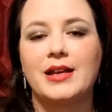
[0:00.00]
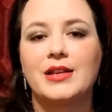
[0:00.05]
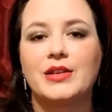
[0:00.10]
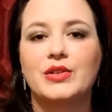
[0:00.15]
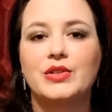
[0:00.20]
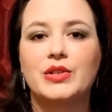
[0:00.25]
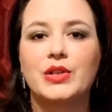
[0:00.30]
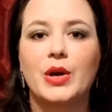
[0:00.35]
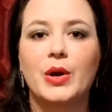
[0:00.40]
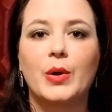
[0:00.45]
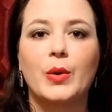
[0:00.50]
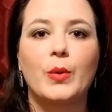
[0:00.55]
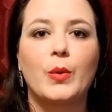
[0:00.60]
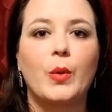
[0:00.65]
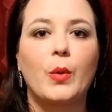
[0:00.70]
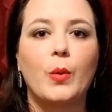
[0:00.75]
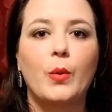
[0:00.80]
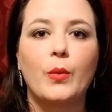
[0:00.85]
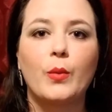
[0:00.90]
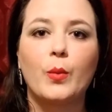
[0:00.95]
So
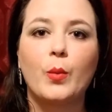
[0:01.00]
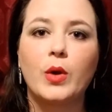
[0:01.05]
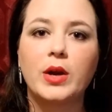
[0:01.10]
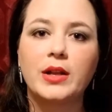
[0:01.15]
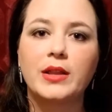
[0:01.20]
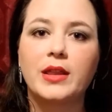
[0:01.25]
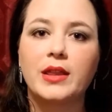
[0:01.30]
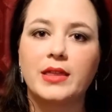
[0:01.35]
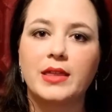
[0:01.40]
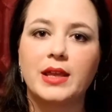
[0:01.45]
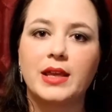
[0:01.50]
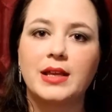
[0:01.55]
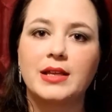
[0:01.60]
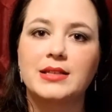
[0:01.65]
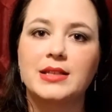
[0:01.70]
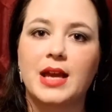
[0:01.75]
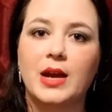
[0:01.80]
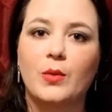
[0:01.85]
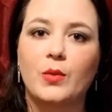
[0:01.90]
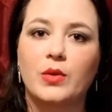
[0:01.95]
one of the
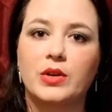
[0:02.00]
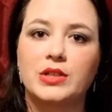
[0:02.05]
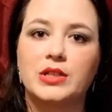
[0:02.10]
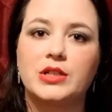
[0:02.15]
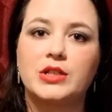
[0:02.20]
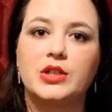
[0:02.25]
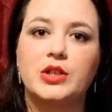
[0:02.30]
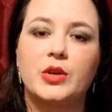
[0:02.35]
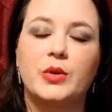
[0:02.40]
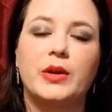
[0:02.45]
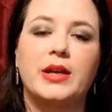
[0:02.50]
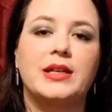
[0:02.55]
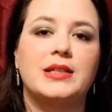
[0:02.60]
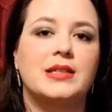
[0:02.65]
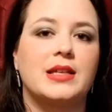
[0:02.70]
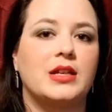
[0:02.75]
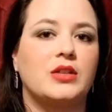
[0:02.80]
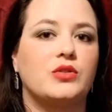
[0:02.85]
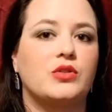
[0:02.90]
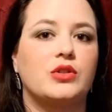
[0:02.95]
things I want to do is
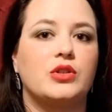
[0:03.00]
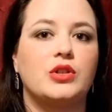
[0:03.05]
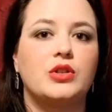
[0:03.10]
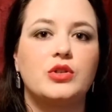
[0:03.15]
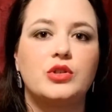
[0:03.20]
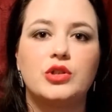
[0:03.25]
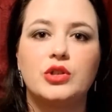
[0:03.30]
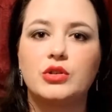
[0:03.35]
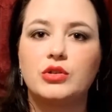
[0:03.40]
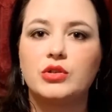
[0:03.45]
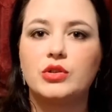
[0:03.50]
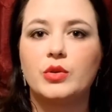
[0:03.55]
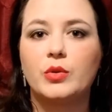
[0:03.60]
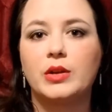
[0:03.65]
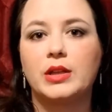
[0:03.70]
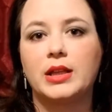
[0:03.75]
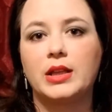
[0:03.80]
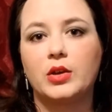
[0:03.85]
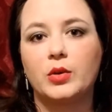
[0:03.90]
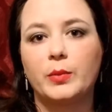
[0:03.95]
introduce you to a
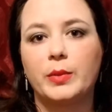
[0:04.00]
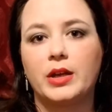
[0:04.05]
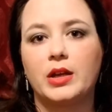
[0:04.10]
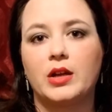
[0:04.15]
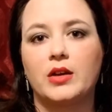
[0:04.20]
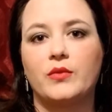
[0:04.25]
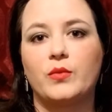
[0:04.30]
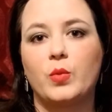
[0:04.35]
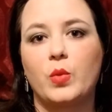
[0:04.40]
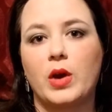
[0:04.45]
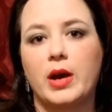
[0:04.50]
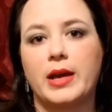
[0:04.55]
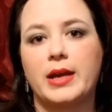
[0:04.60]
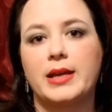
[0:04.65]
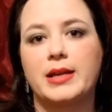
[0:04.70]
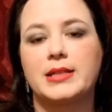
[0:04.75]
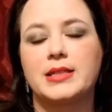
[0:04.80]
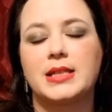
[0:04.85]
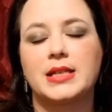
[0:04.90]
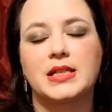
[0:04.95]
little bit of what
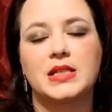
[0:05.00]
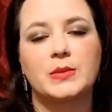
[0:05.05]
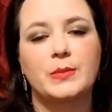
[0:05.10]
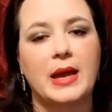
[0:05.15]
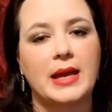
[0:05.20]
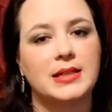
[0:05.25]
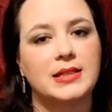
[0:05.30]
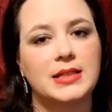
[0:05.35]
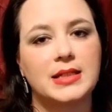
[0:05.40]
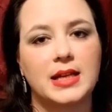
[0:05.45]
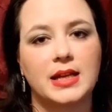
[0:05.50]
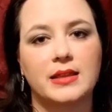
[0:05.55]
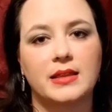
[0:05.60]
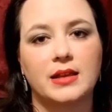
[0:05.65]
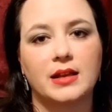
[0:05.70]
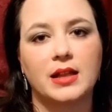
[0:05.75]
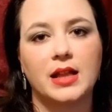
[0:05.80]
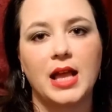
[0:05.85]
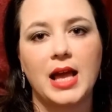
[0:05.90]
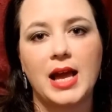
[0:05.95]
is expected in the
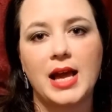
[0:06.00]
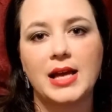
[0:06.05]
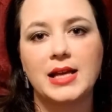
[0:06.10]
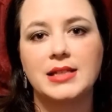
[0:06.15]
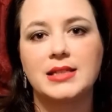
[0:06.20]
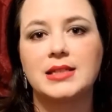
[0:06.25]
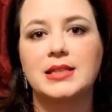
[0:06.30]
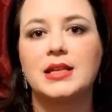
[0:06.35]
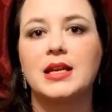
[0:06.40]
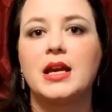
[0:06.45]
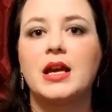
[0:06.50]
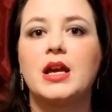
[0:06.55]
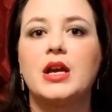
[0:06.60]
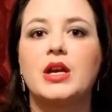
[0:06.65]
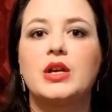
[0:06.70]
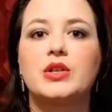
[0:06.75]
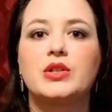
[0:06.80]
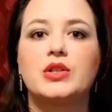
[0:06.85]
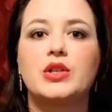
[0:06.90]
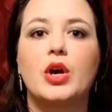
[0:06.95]
class.
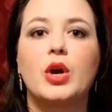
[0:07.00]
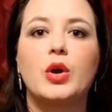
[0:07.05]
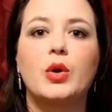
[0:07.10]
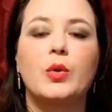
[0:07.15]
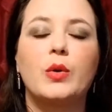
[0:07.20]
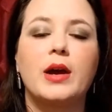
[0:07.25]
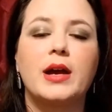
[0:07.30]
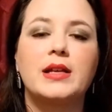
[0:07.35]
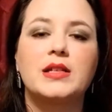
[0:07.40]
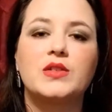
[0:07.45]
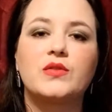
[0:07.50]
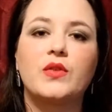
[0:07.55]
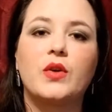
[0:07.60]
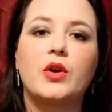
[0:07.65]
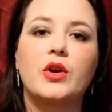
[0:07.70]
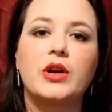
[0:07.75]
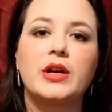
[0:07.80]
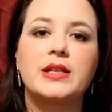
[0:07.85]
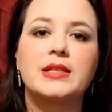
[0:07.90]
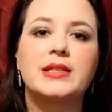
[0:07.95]
So as
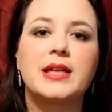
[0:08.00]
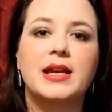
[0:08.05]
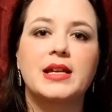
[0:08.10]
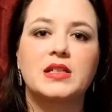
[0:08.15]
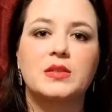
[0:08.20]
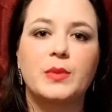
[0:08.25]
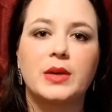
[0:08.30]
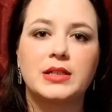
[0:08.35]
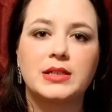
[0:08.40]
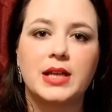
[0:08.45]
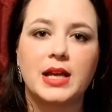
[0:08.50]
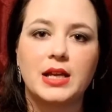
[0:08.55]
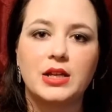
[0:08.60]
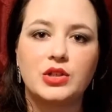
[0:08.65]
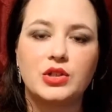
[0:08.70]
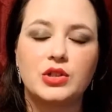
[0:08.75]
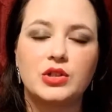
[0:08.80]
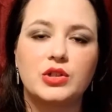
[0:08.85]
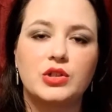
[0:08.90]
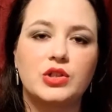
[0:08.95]
far as
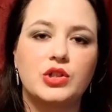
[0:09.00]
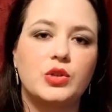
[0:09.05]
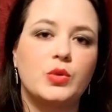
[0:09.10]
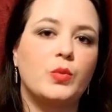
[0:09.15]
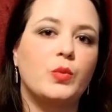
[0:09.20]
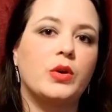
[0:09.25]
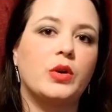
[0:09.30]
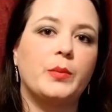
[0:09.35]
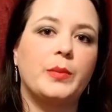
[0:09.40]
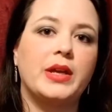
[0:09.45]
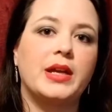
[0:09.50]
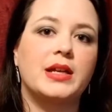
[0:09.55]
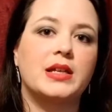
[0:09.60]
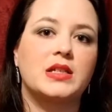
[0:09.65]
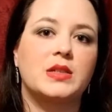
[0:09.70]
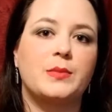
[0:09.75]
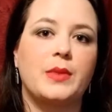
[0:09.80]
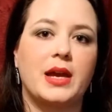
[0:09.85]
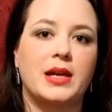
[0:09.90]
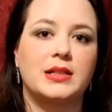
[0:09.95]
expectations, you will be
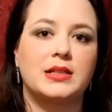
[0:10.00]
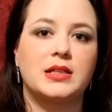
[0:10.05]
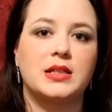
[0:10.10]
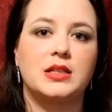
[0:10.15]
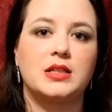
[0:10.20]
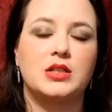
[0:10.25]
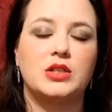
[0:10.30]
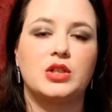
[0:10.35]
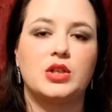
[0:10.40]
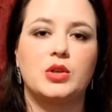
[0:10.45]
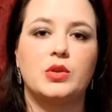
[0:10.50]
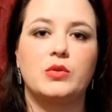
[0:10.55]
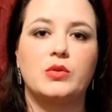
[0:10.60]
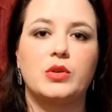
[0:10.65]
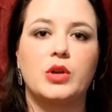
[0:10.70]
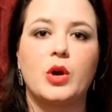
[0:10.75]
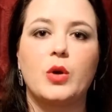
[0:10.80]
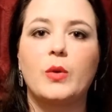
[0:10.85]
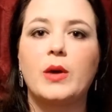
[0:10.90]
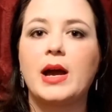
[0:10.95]
expected to
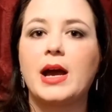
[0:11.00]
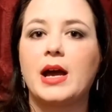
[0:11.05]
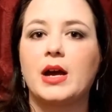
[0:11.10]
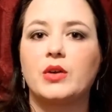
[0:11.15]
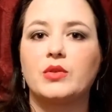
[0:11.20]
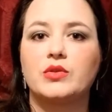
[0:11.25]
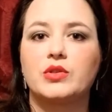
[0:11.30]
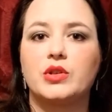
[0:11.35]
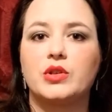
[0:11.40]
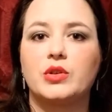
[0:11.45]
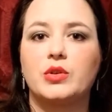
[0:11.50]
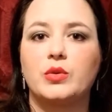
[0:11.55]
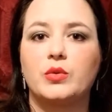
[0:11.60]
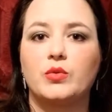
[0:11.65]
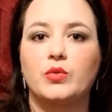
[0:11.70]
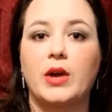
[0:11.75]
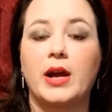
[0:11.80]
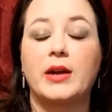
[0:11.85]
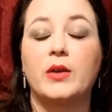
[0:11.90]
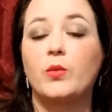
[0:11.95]
know how to
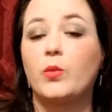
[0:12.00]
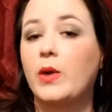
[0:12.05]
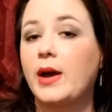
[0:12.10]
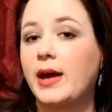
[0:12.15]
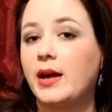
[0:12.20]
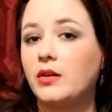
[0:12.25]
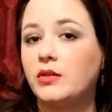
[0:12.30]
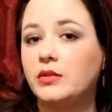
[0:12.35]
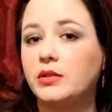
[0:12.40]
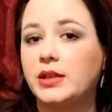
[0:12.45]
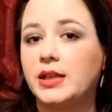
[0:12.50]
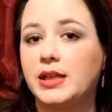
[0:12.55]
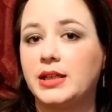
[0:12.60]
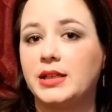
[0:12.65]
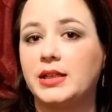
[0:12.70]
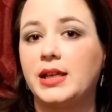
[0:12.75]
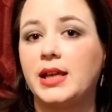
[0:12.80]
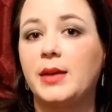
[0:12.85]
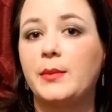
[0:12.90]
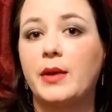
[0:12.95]
write well
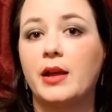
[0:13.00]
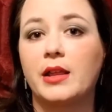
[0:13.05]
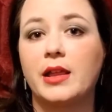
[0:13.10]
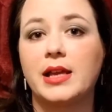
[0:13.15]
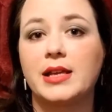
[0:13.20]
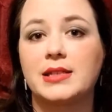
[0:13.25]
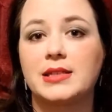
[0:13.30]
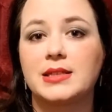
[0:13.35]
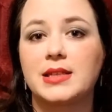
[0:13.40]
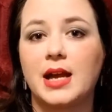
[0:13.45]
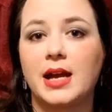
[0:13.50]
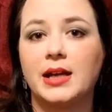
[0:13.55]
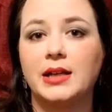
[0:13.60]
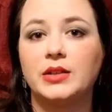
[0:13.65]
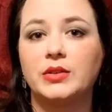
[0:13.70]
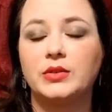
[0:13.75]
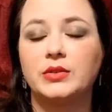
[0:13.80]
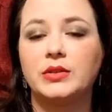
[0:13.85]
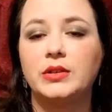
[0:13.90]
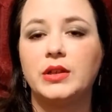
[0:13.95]
in MLA
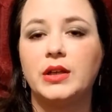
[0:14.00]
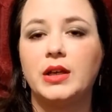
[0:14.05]
style,